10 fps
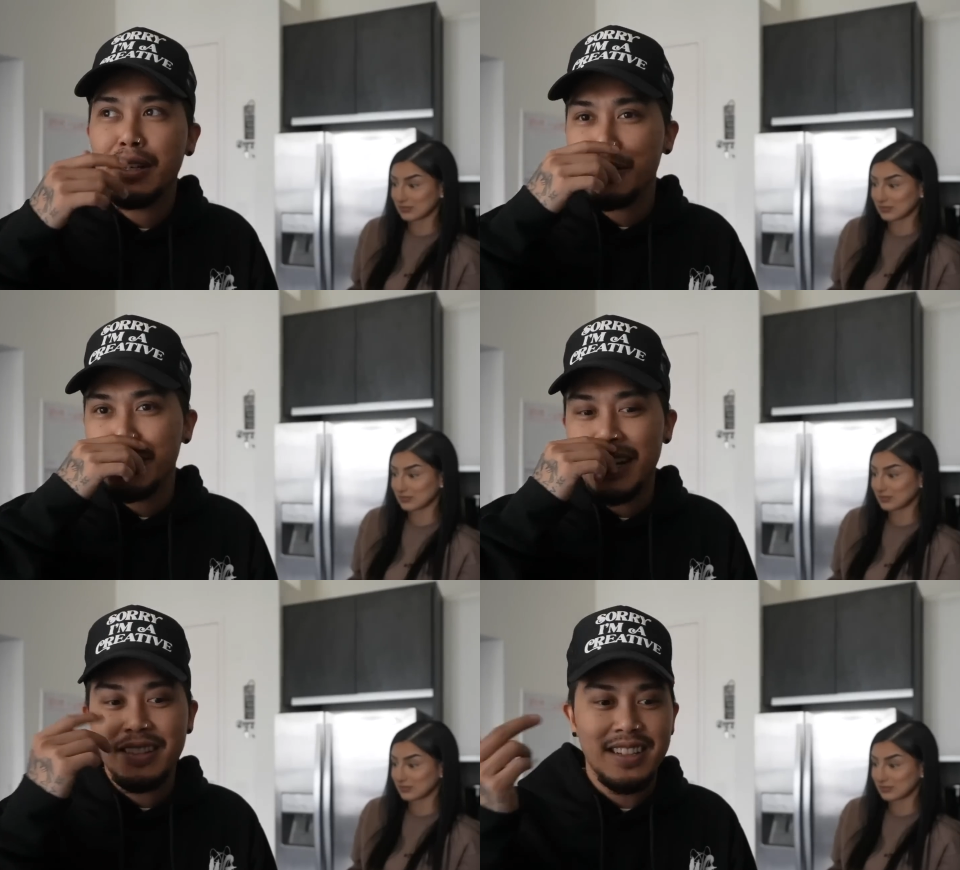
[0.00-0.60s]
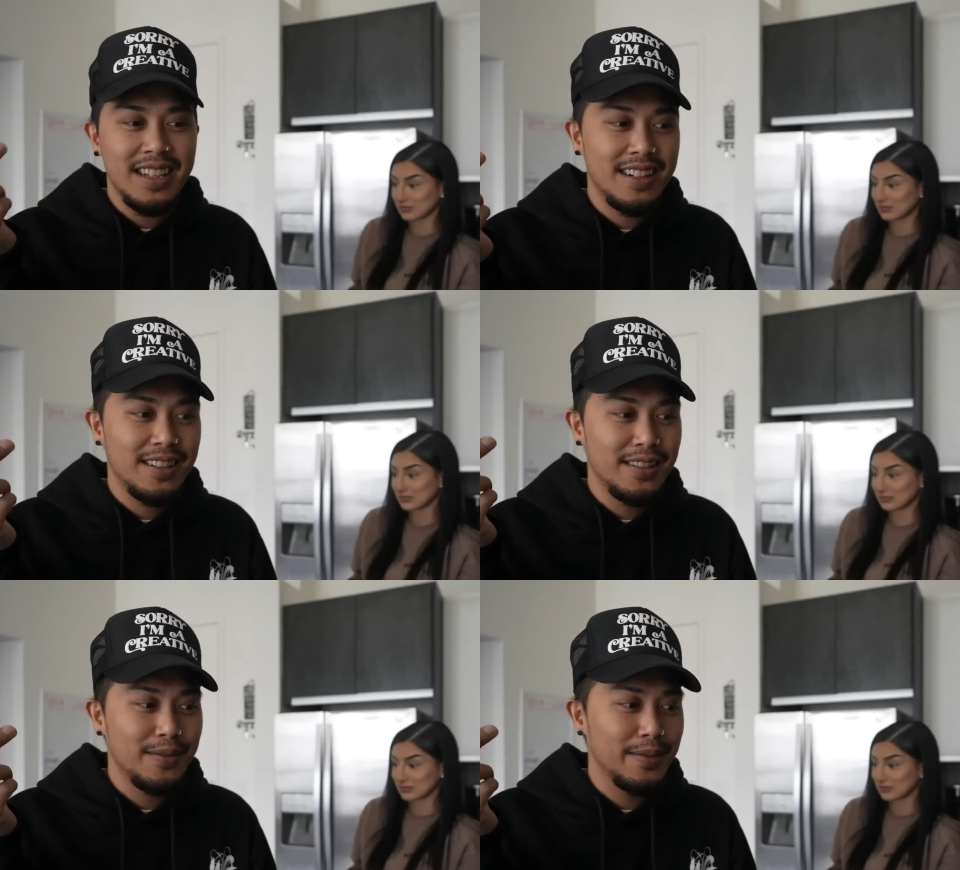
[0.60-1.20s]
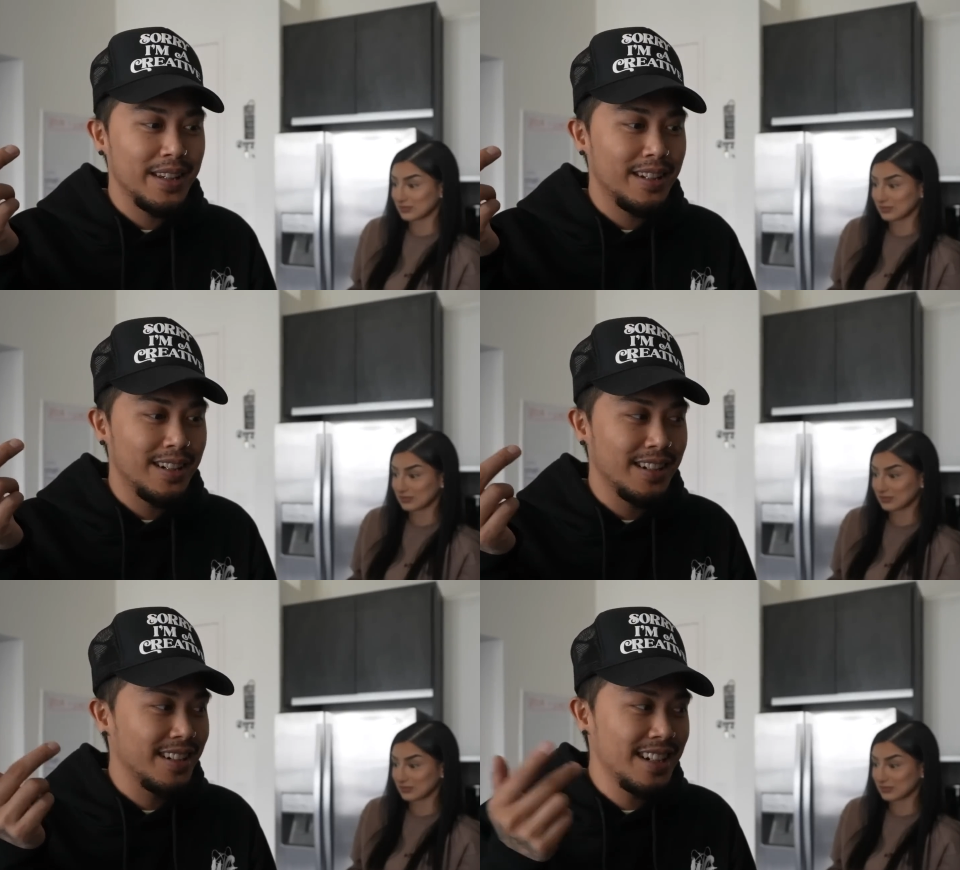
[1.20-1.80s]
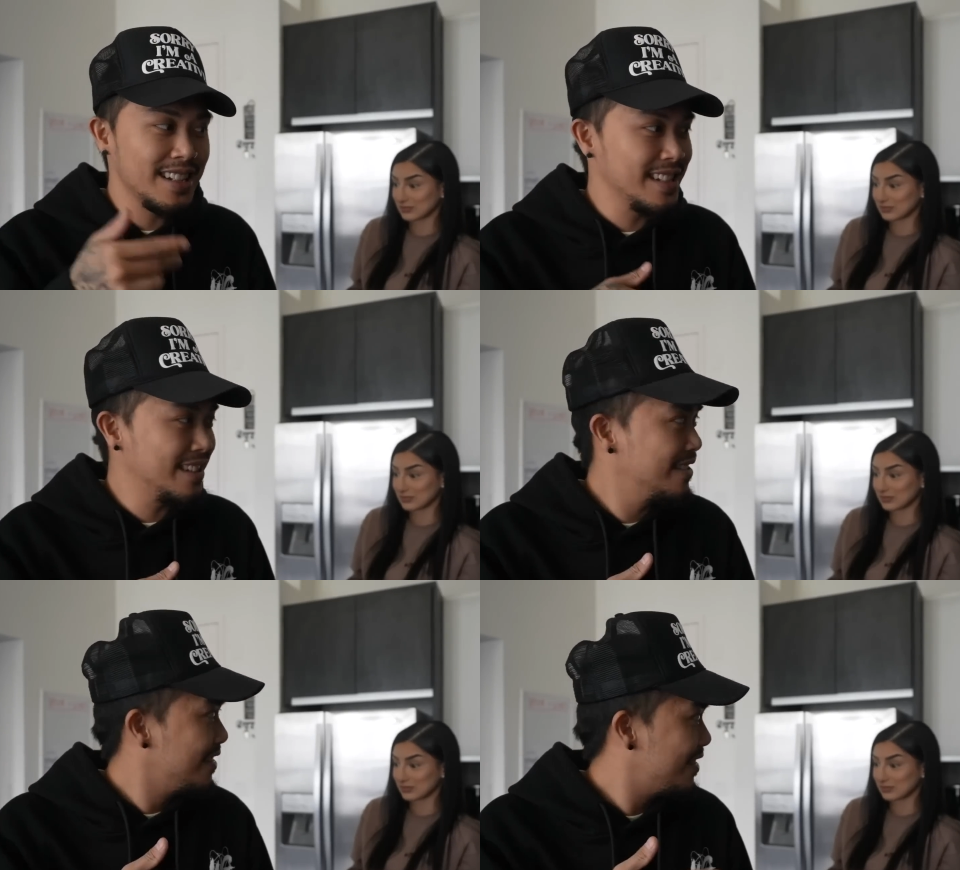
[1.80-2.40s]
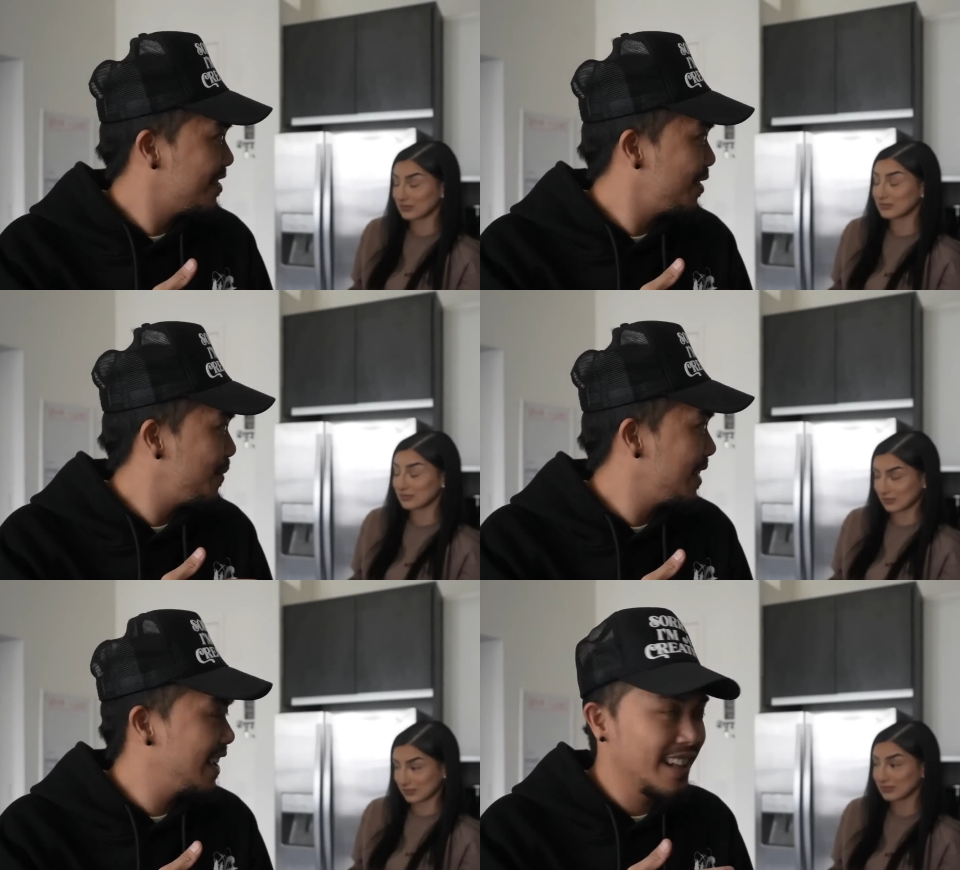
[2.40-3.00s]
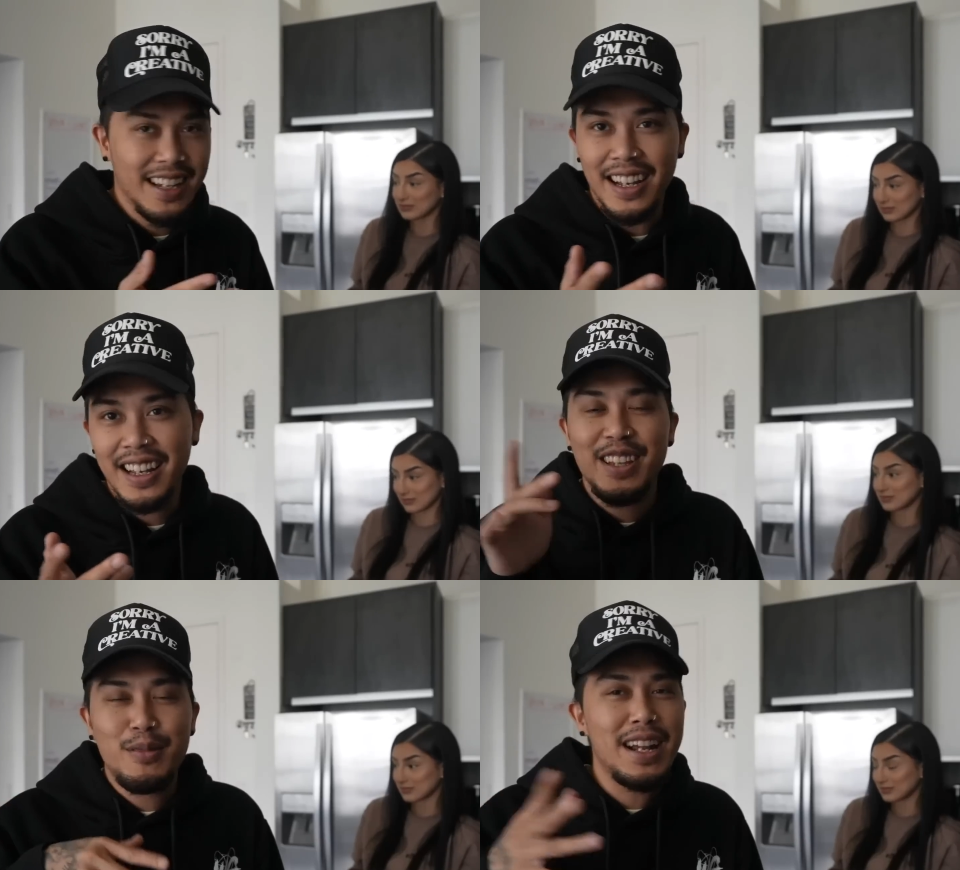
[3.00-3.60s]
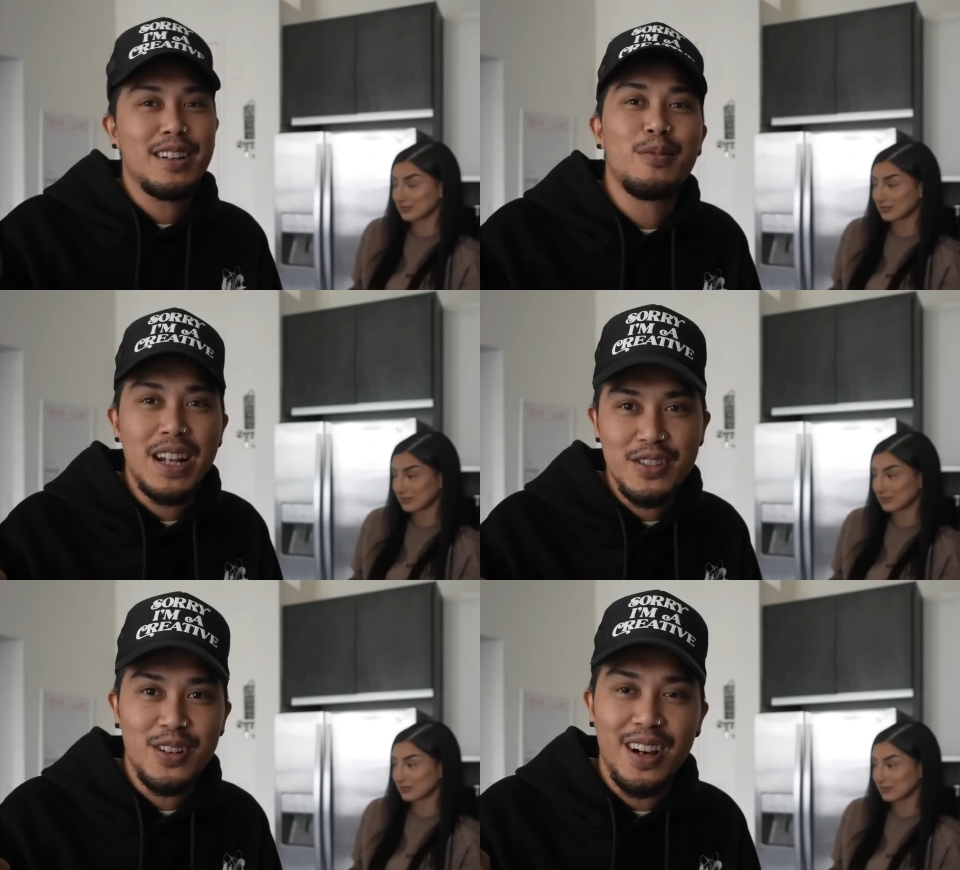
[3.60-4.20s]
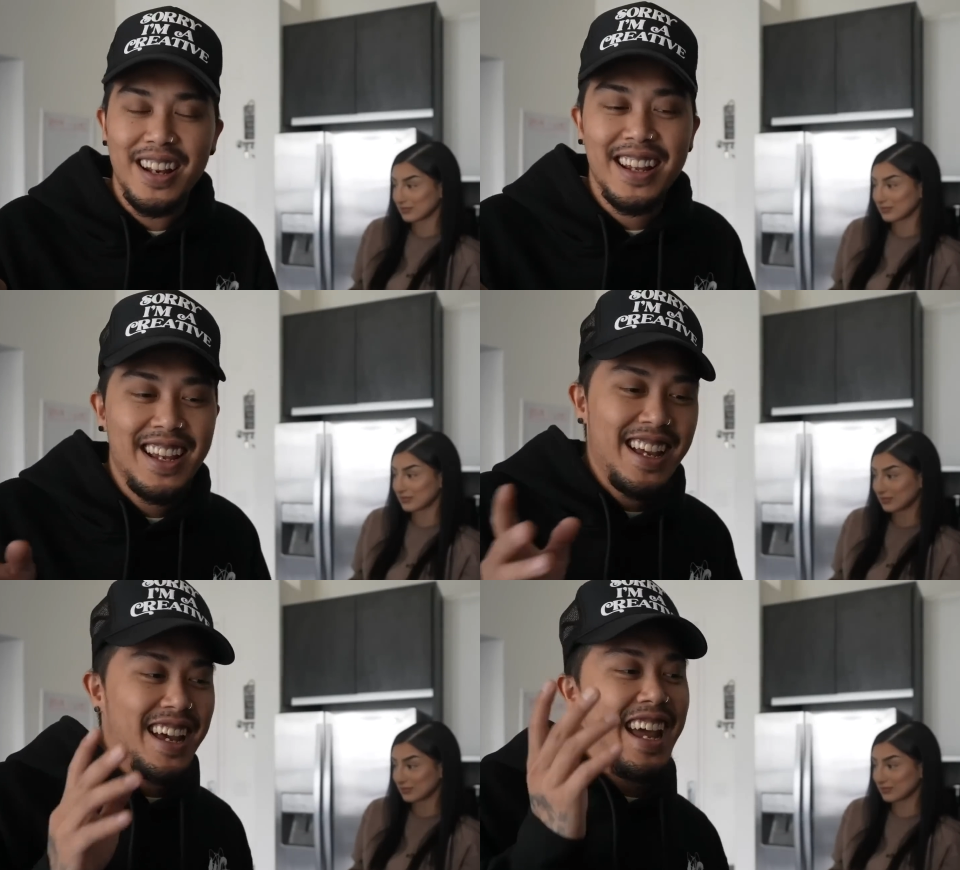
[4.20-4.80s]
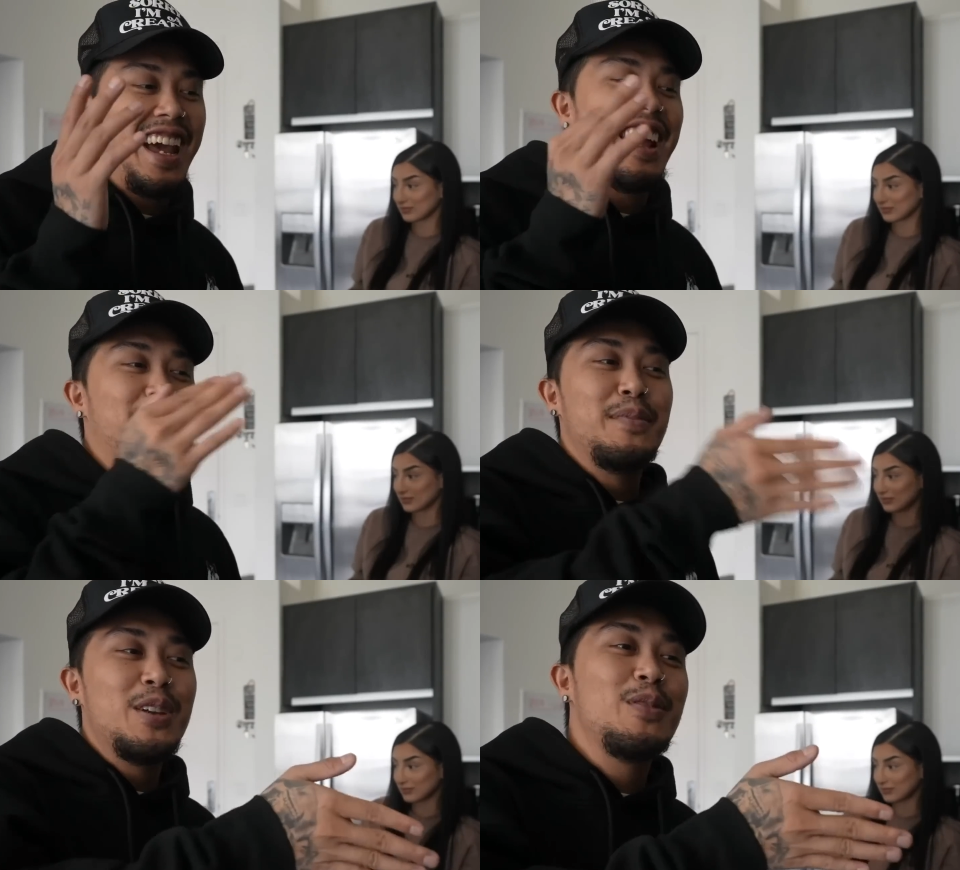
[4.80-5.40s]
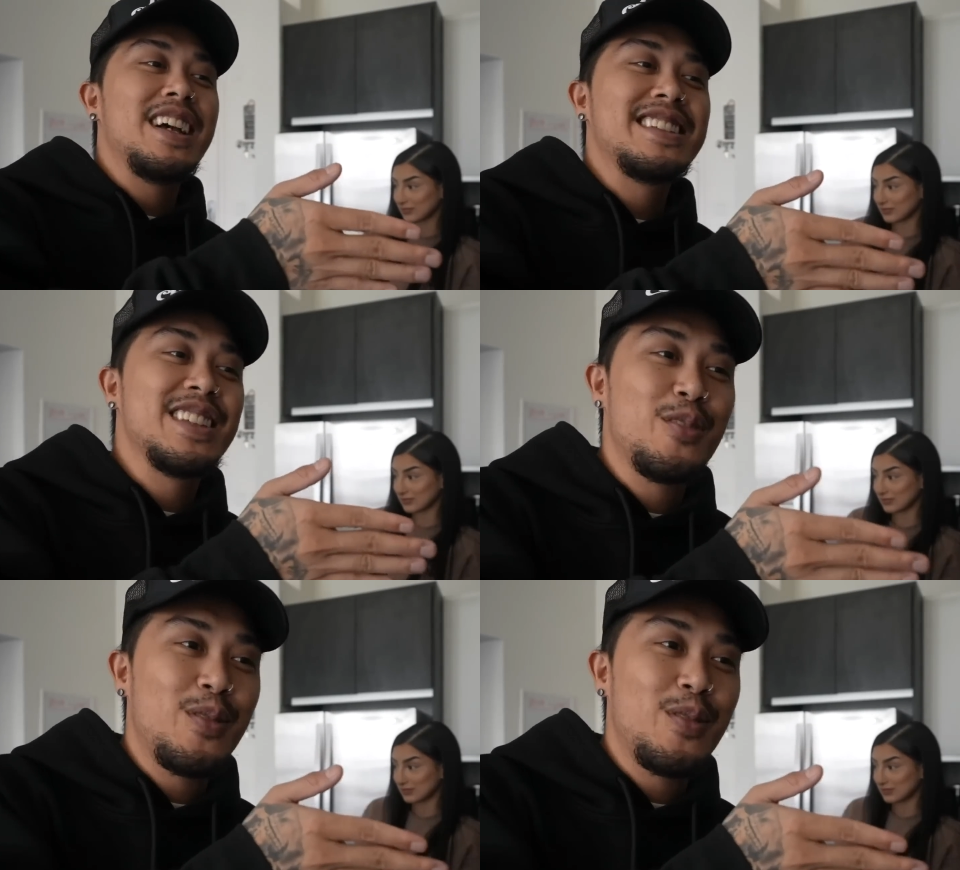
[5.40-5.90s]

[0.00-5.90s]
Speaker 1: she was out to dinner with her cousin or something like that. Yeah. They were at a restaurant and midway's in the